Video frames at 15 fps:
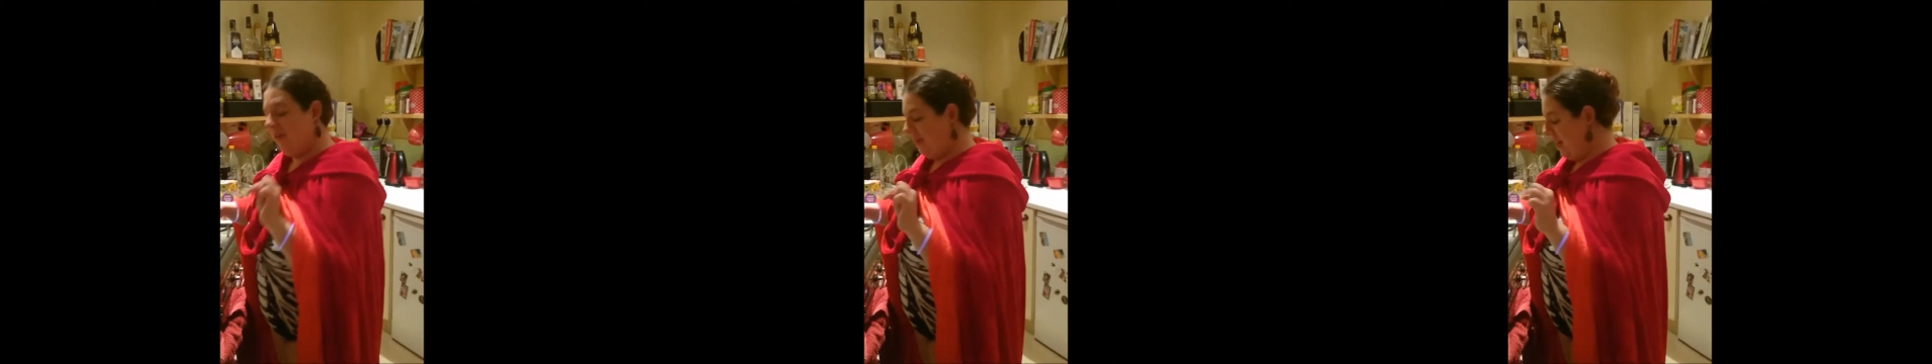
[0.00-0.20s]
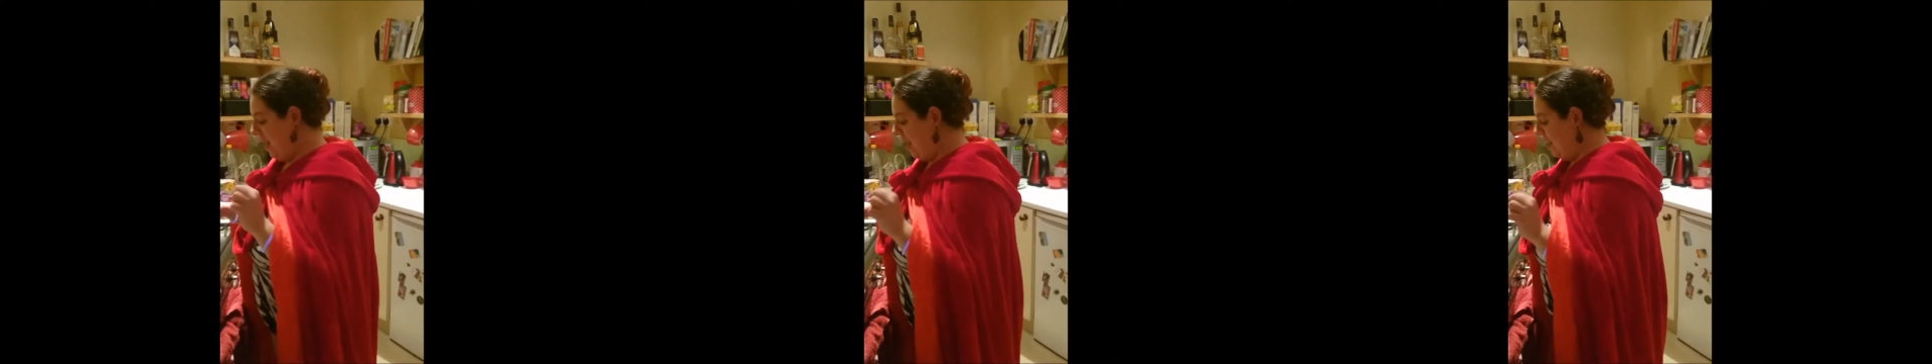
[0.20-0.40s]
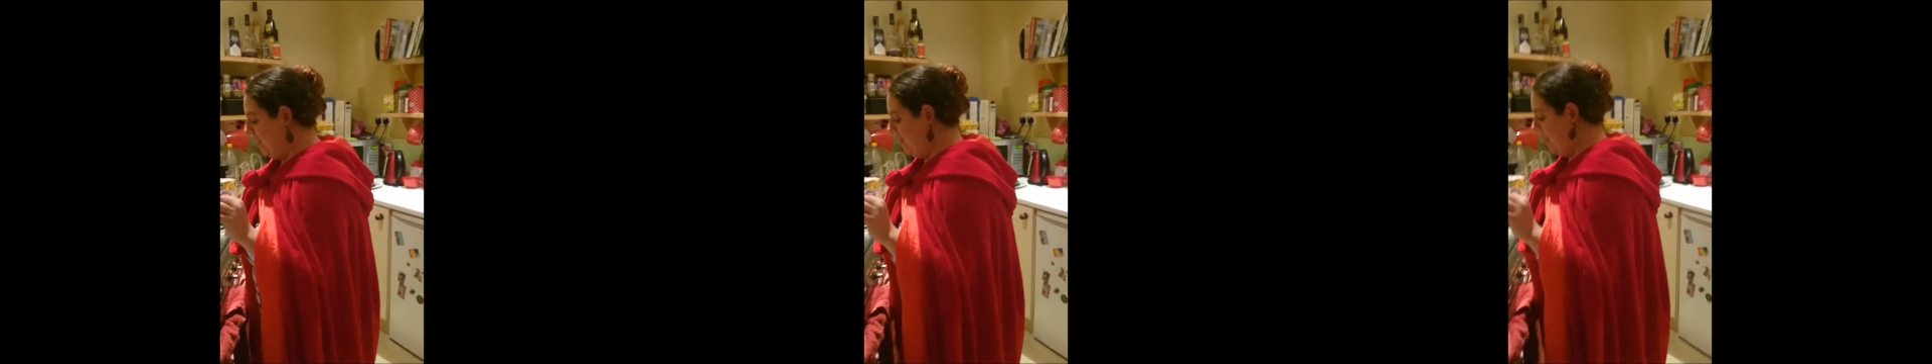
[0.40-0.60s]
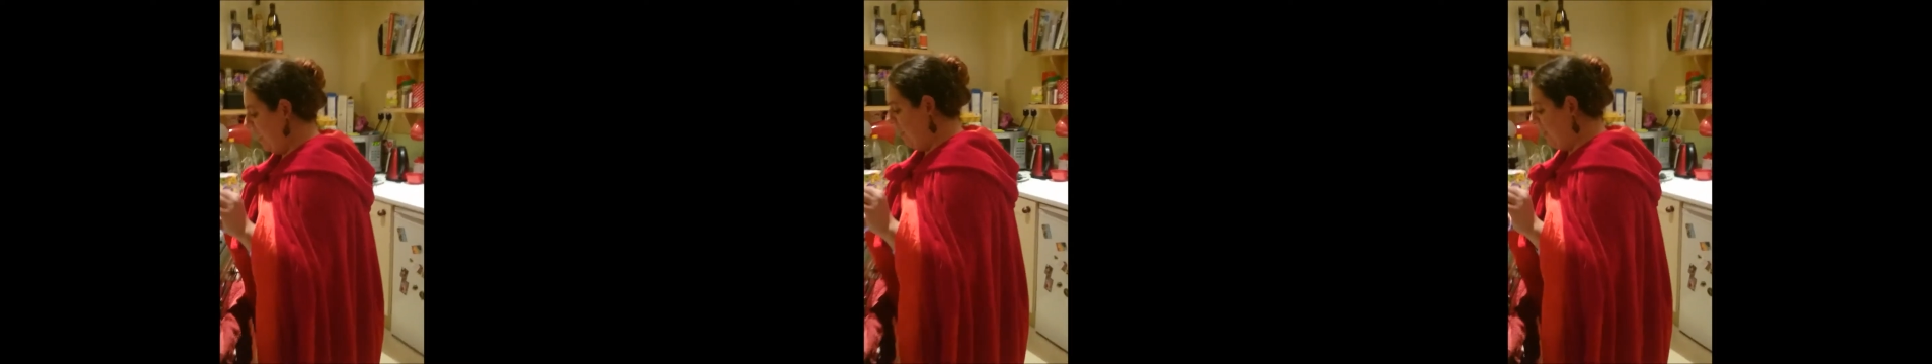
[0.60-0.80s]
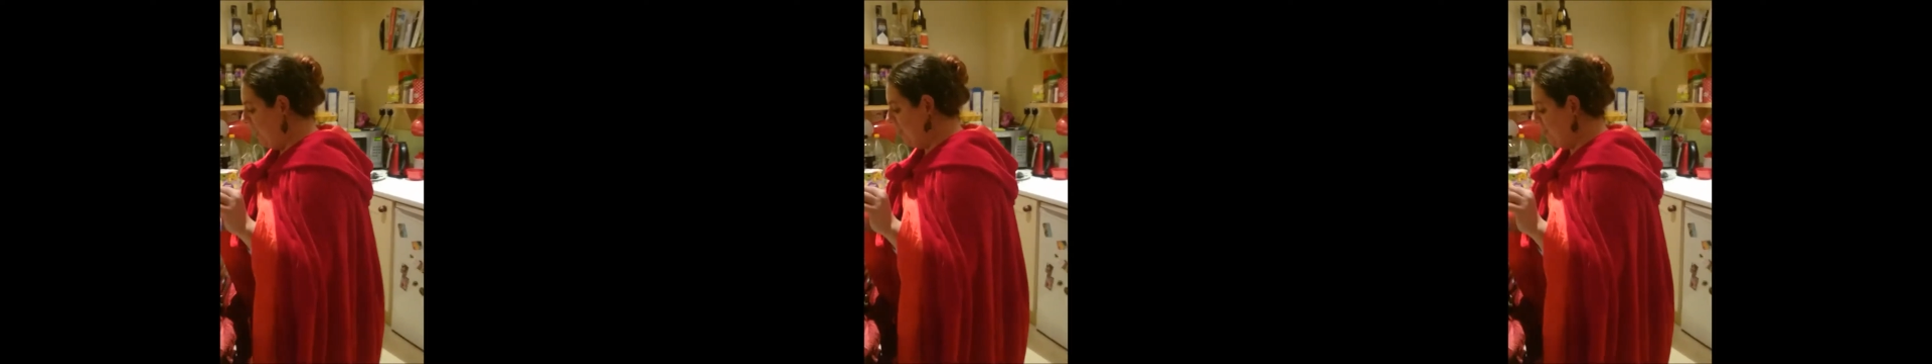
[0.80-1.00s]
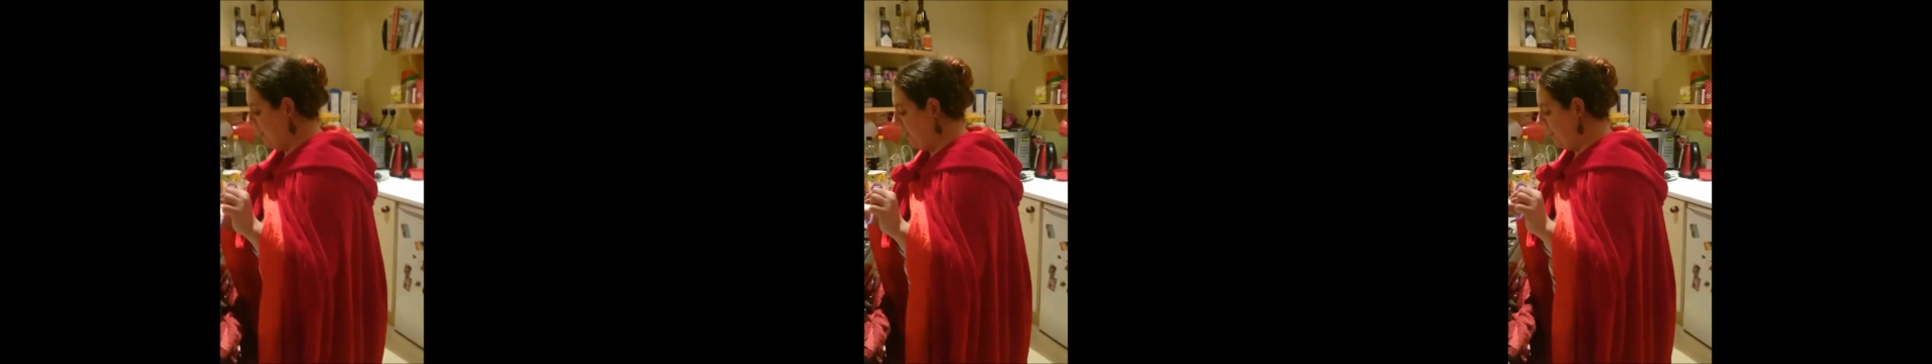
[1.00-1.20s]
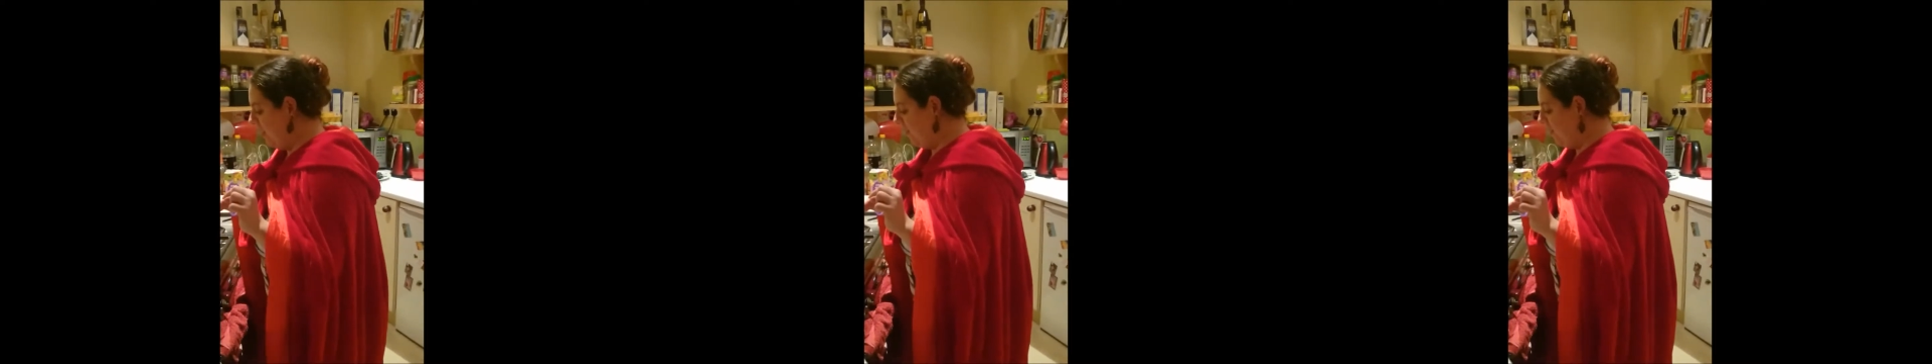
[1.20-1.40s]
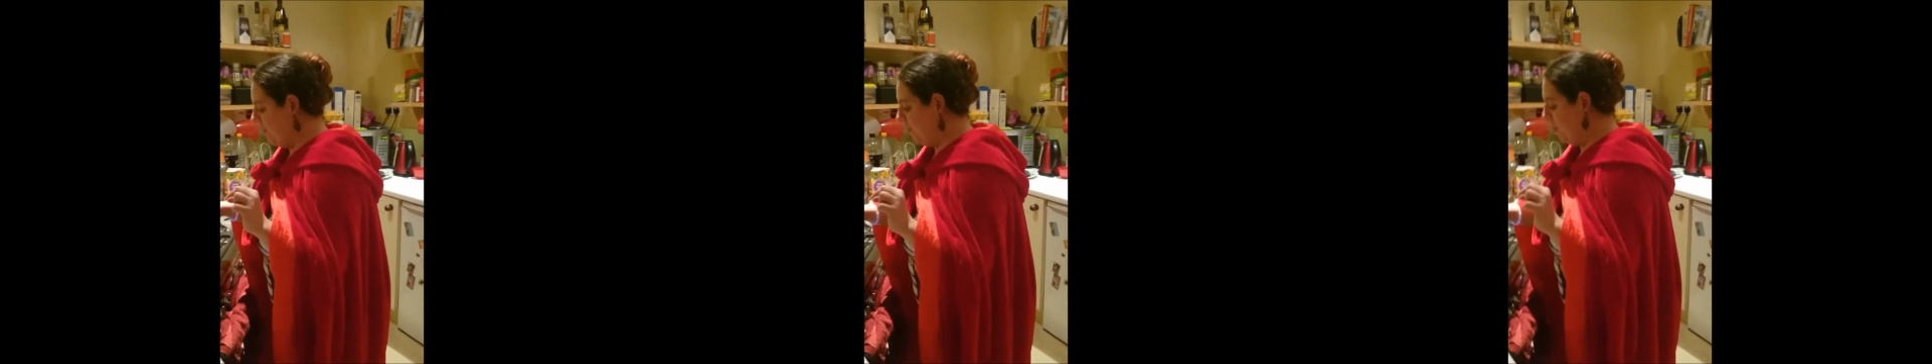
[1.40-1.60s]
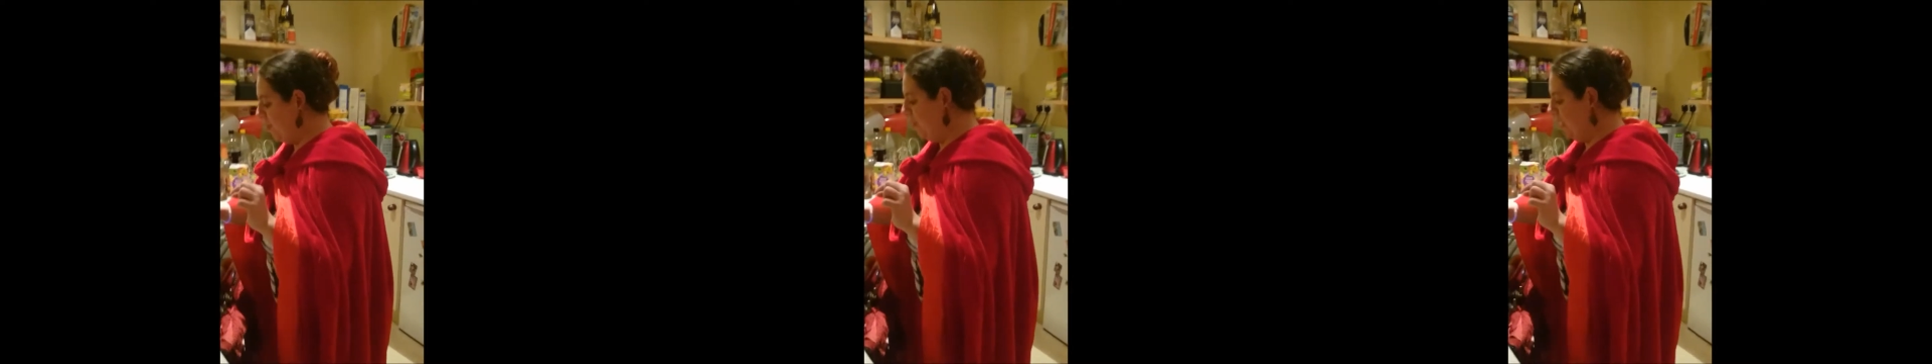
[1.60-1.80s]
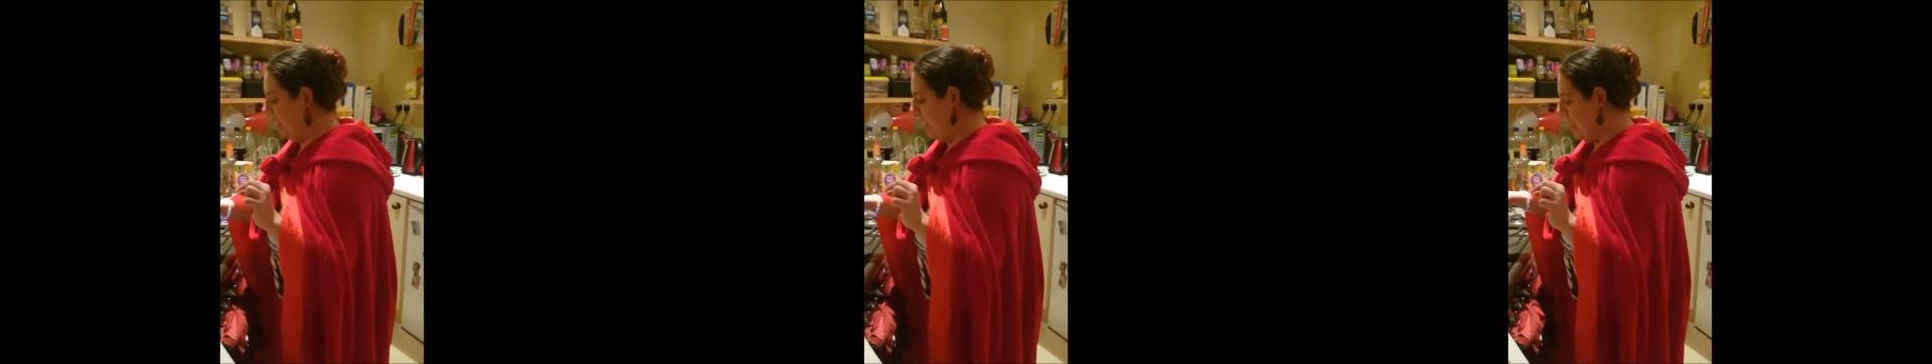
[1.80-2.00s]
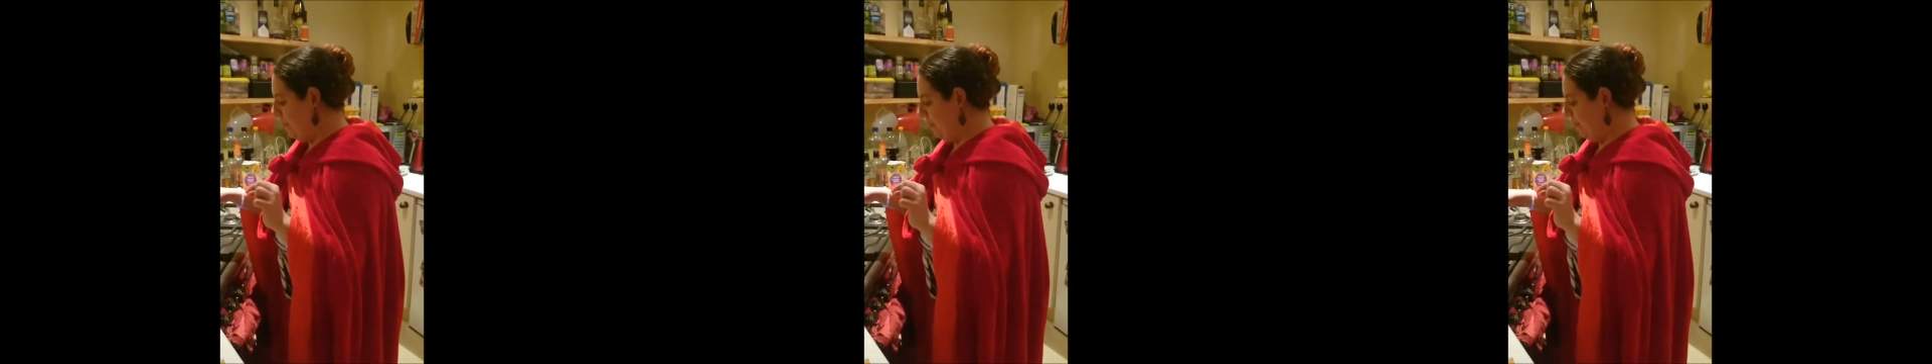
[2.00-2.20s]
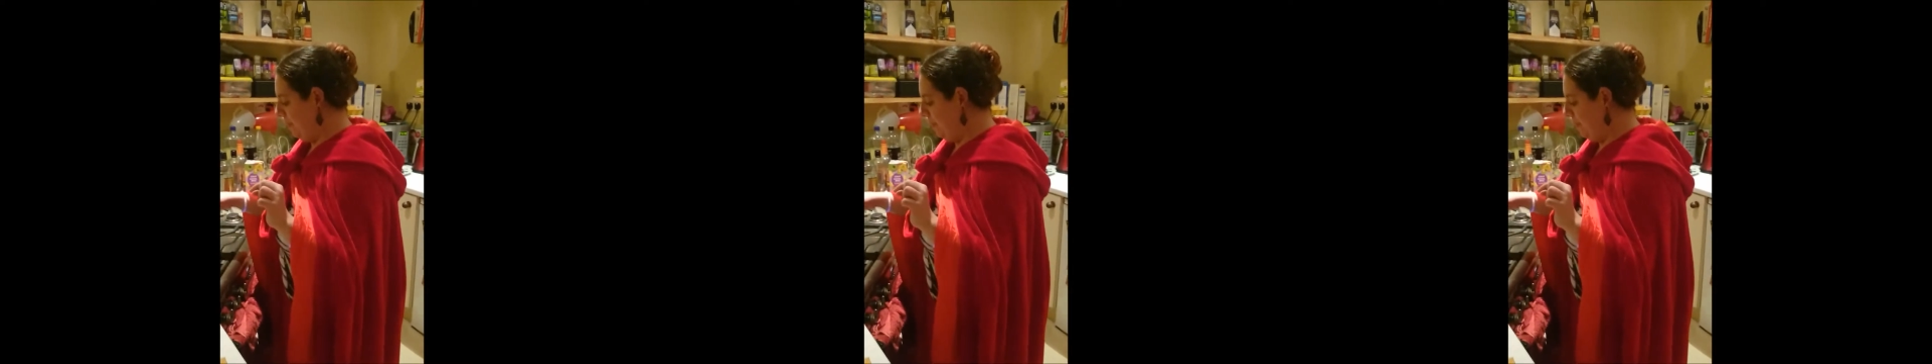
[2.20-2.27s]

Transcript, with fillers: Okay. they are actually a kind of small clam.